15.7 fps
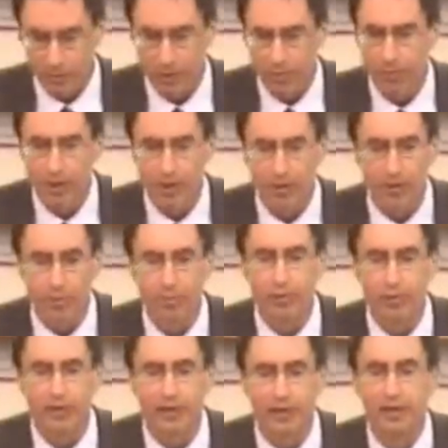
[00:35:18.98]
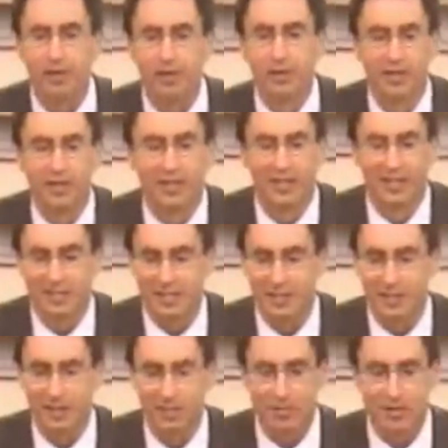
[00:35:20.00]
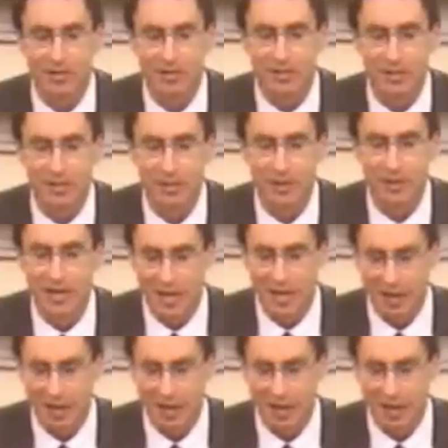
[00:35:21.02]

with my PowerPoint here, but it's all messed up.